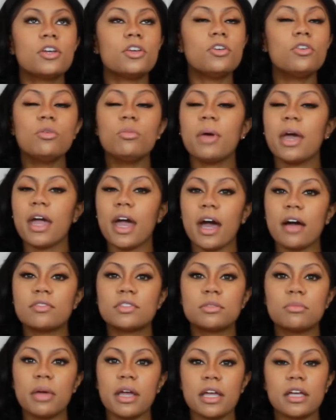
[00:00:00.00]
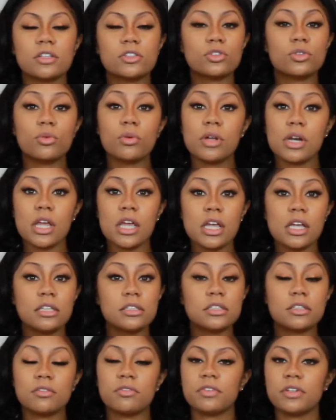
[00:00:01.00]
You may have to make it
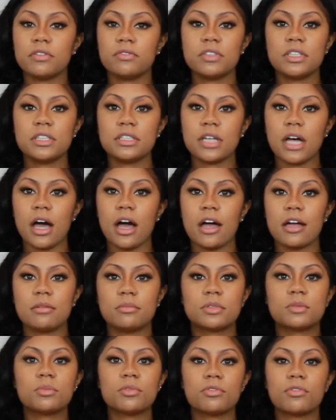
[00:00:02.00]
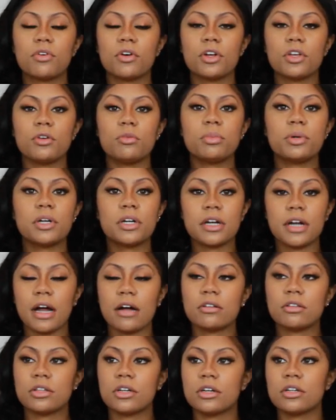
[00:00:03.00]
20 to 50 times before you put it
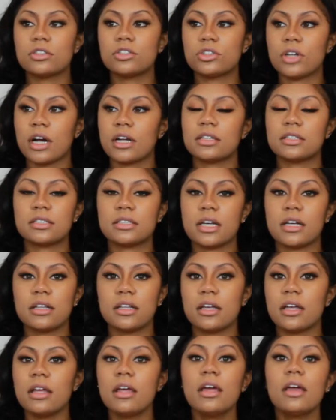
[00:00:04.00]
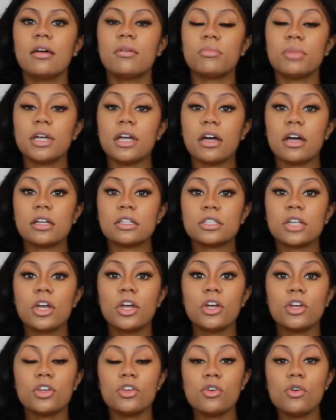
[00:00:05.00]
out there and try to sell it, because
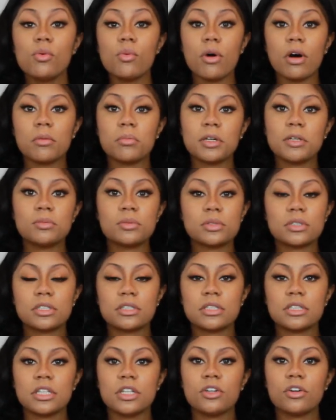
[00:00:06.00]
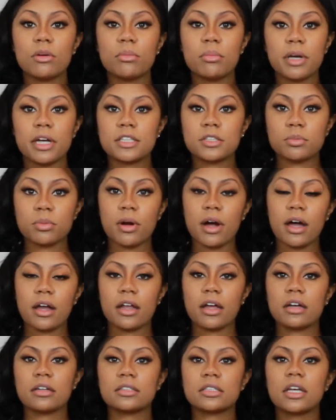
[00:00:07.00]
you want people to see your best
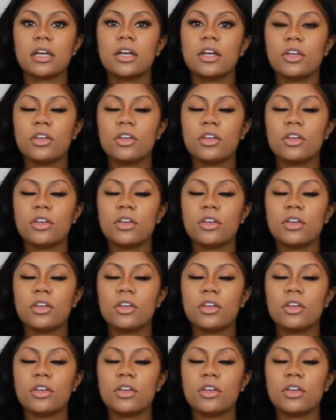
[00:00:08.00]
product.